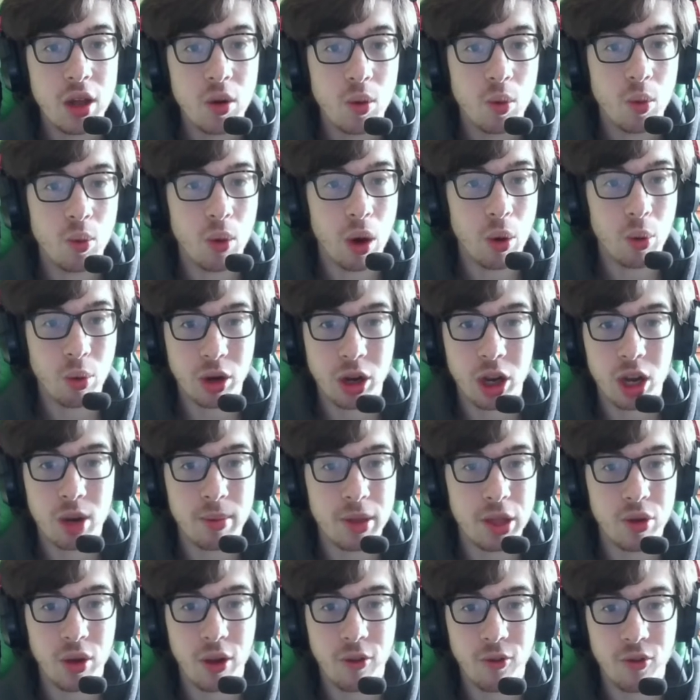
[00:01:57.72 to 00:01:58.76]
What we're going to be
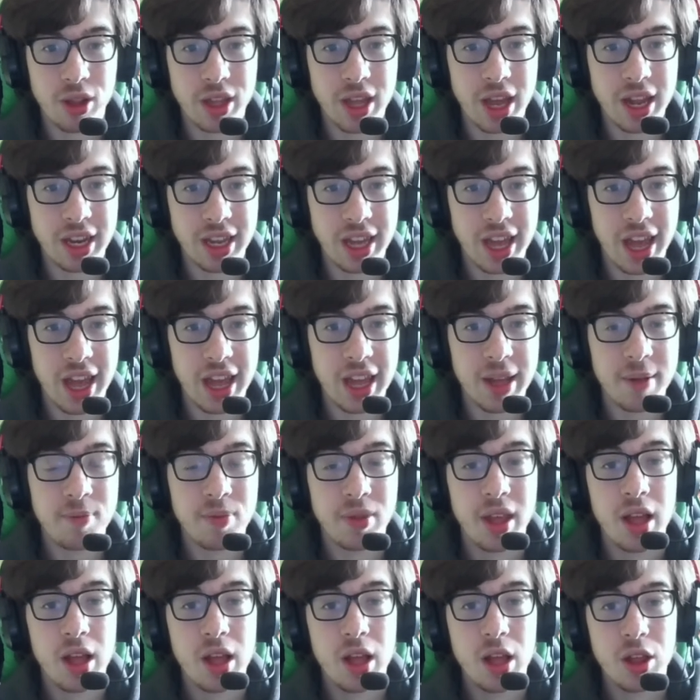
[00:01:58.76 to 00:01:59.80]
doing for ten K.
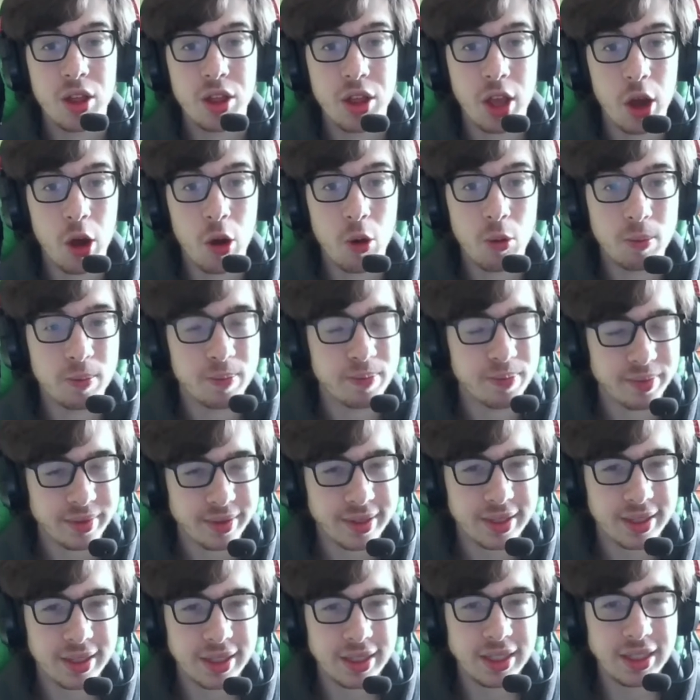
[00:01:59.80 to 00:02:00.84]
So,
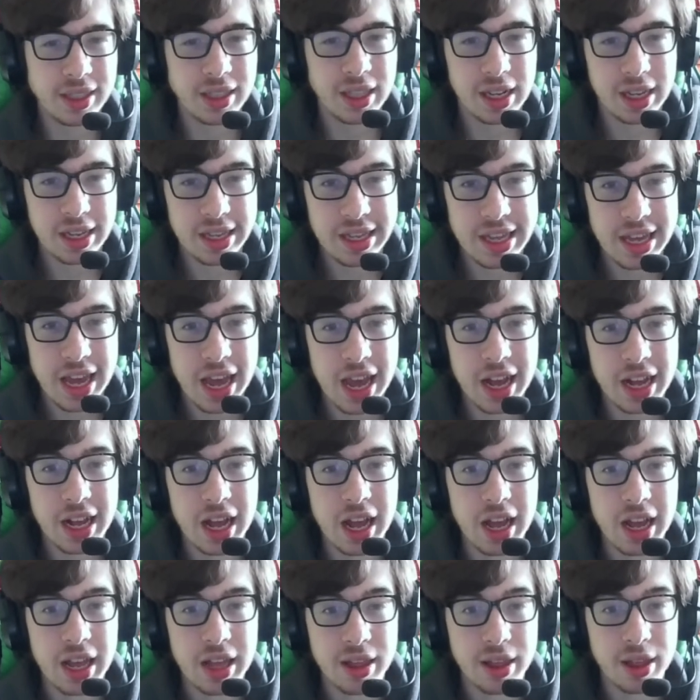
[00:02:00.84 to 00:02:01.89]
yeah
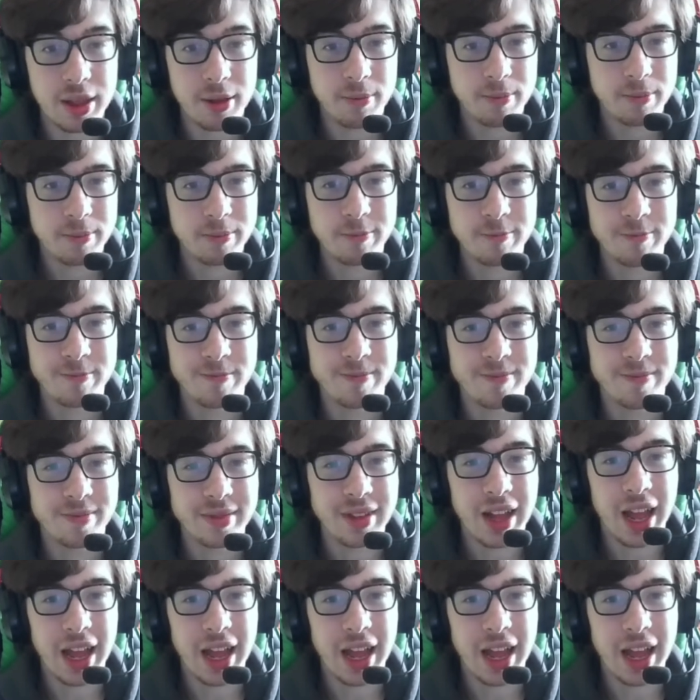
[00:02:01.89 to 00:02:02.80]
guys, I